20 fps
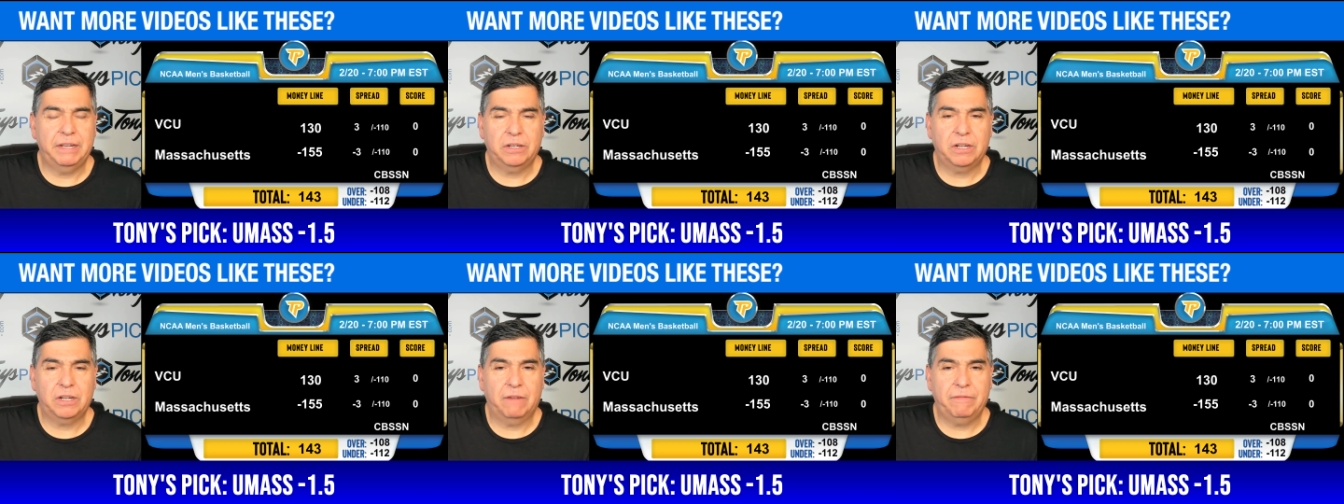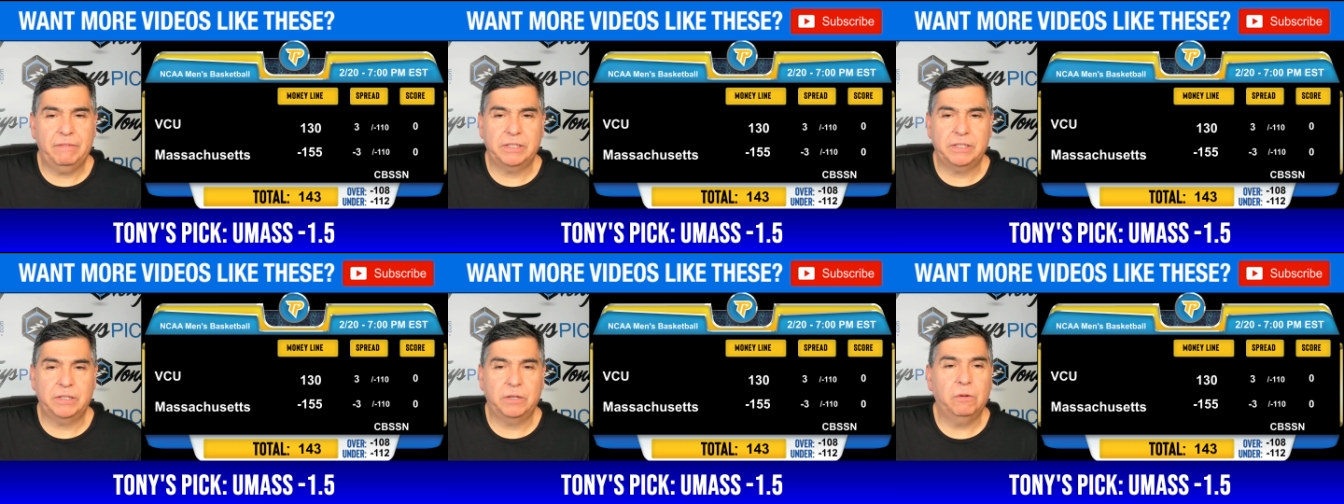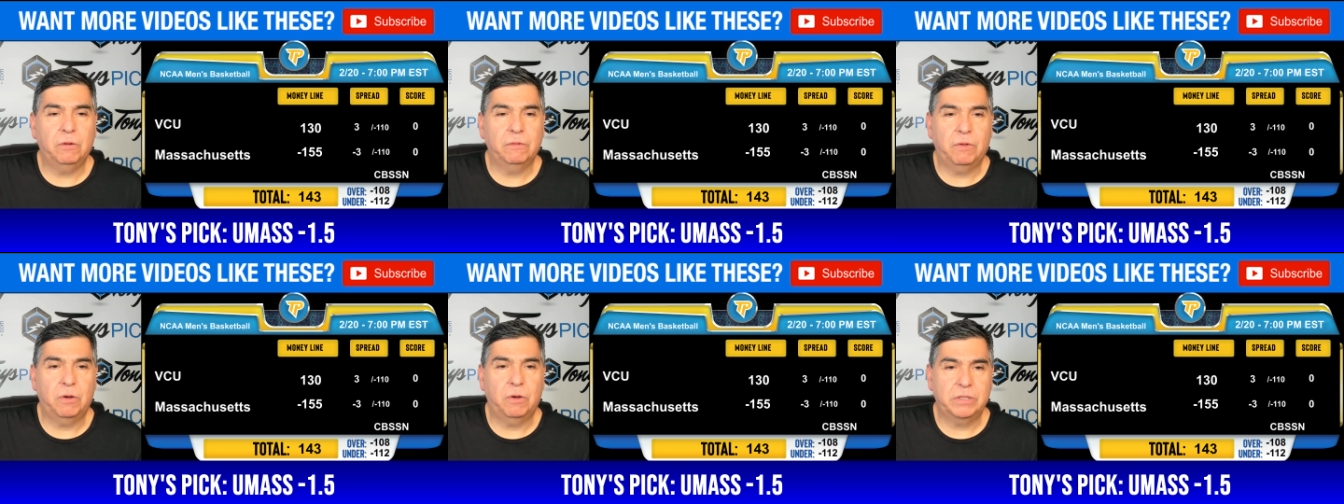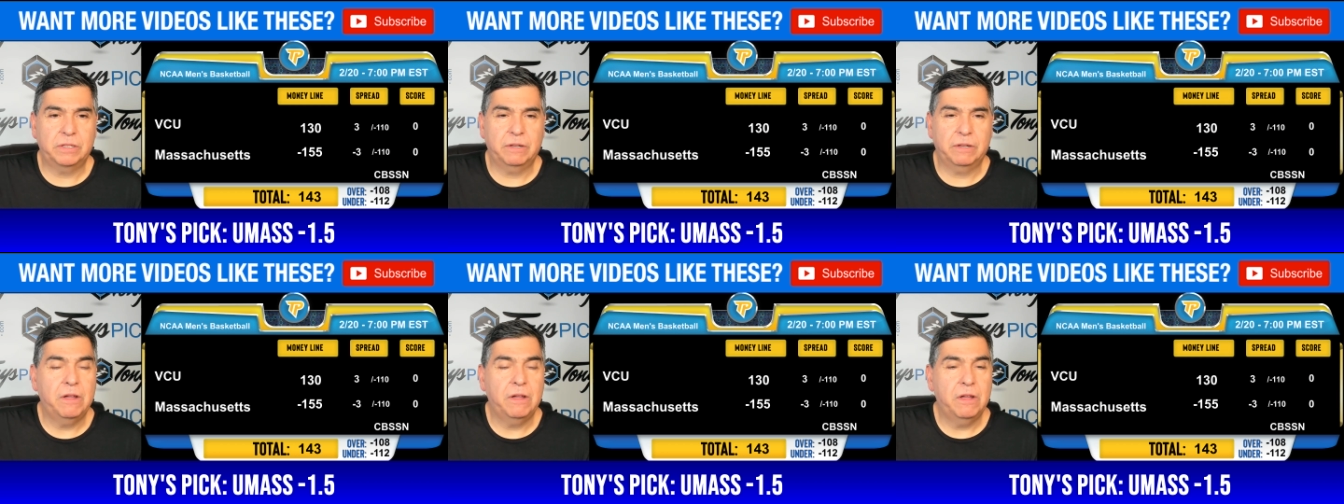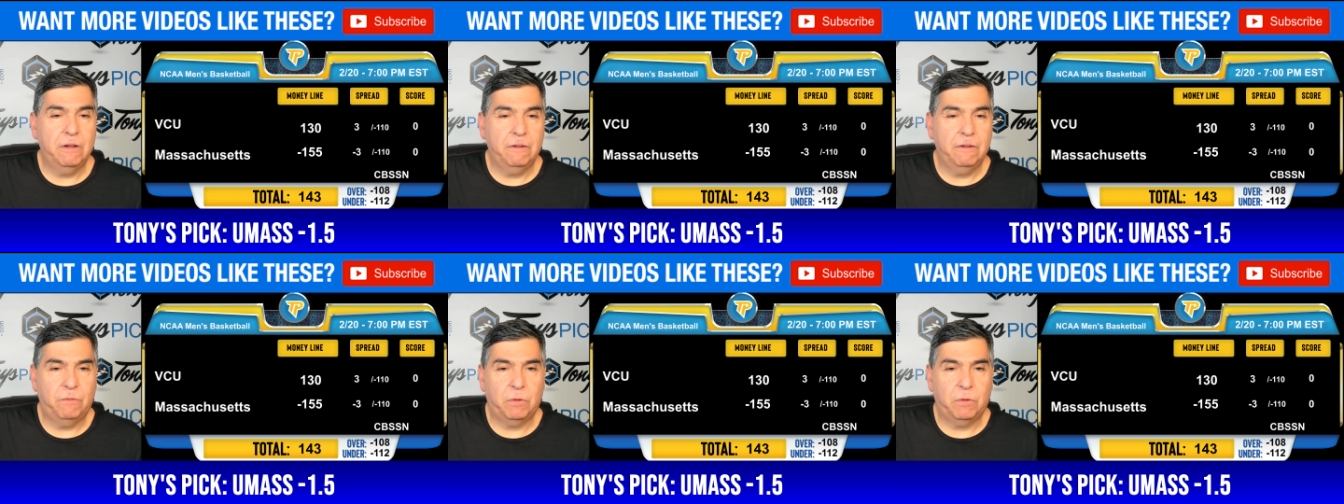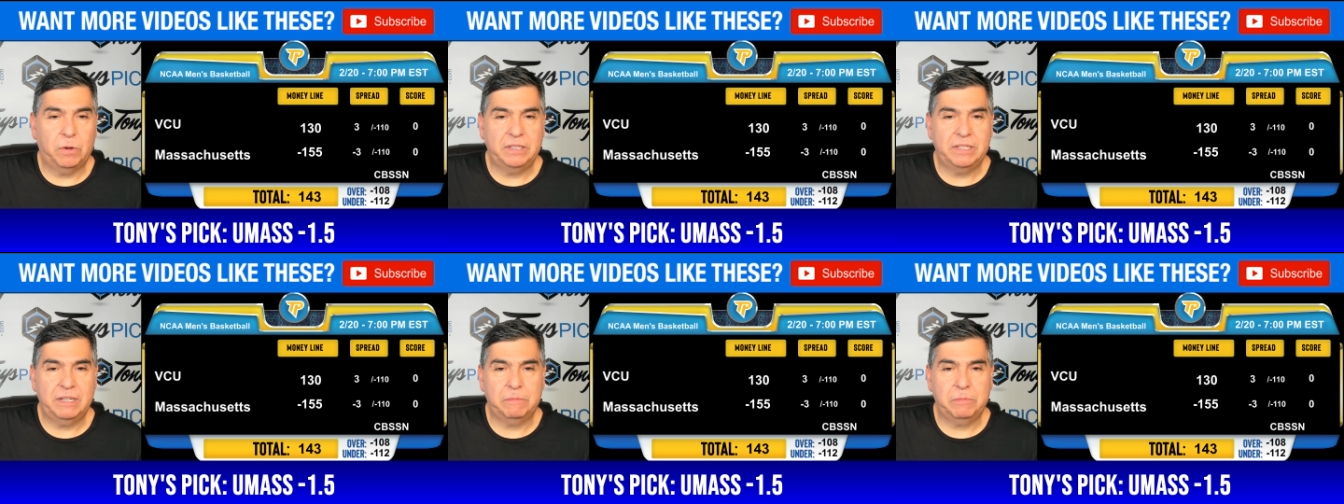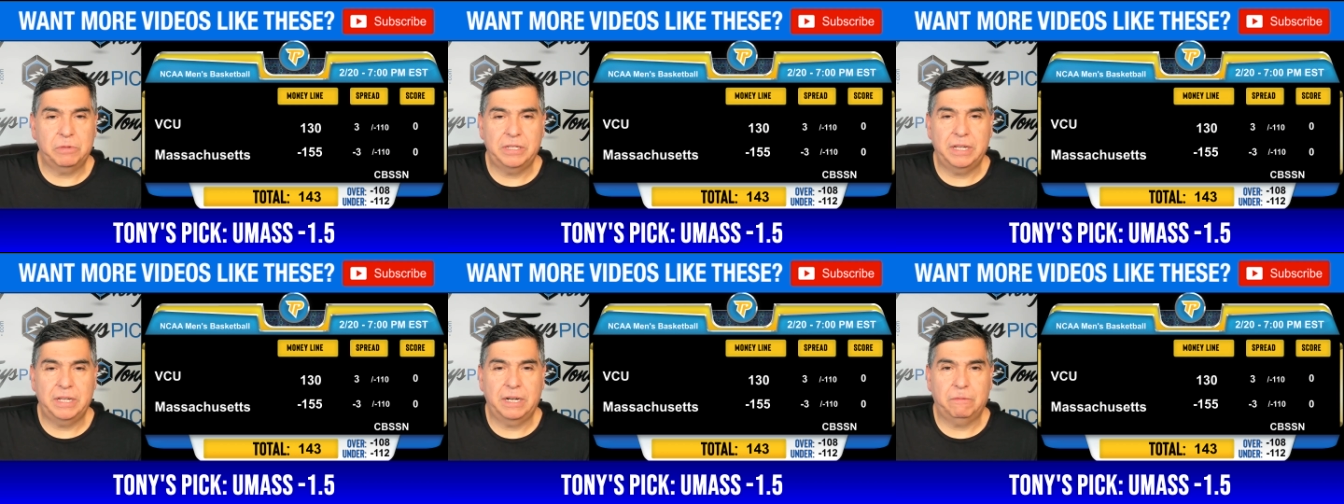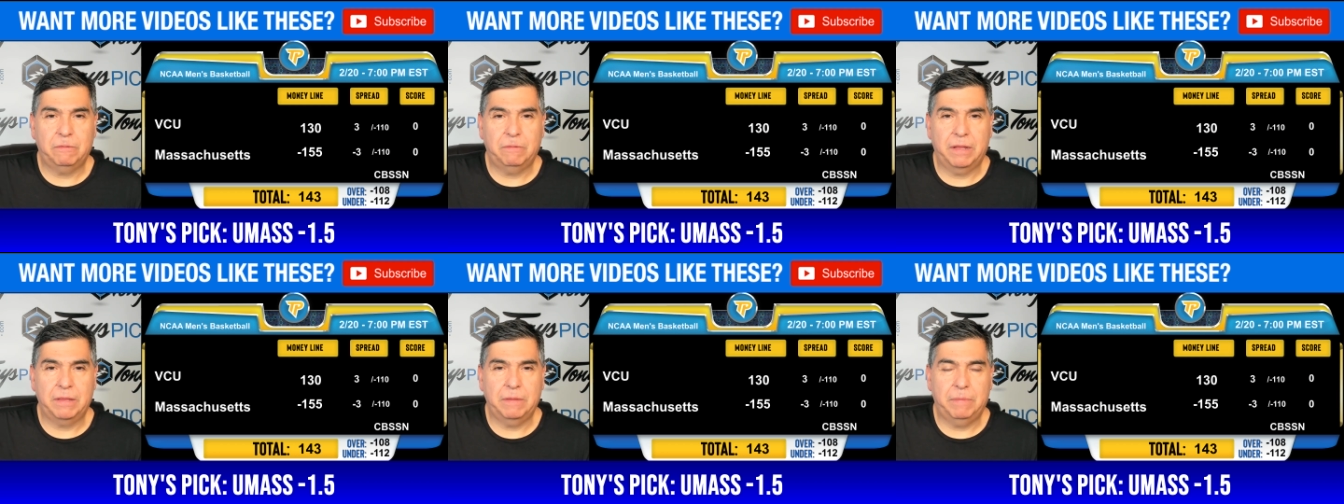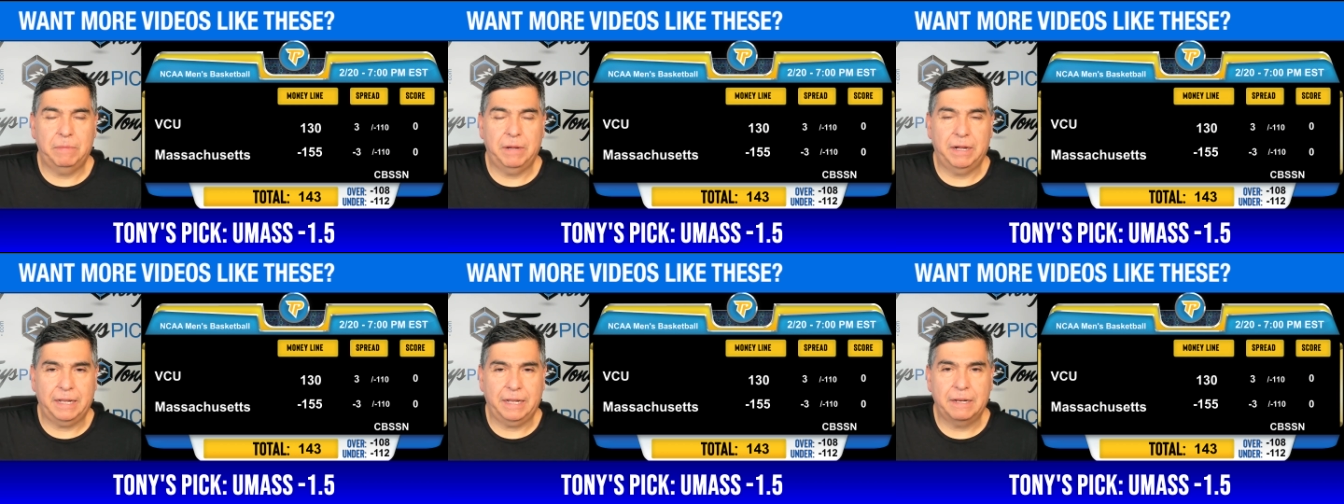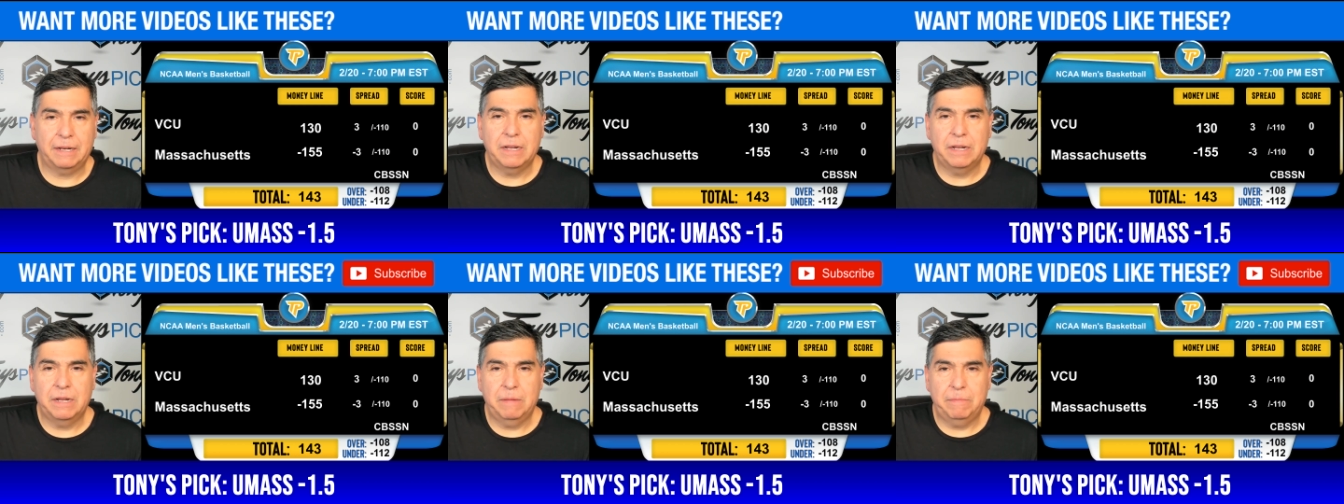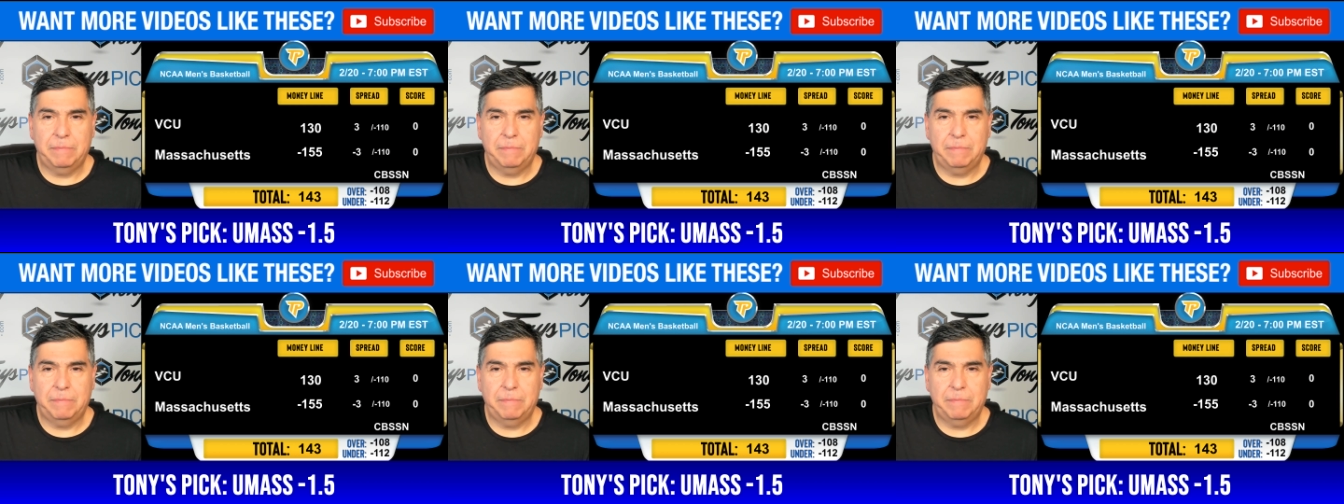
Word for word: in conference and hold foes of 47% around the bucket.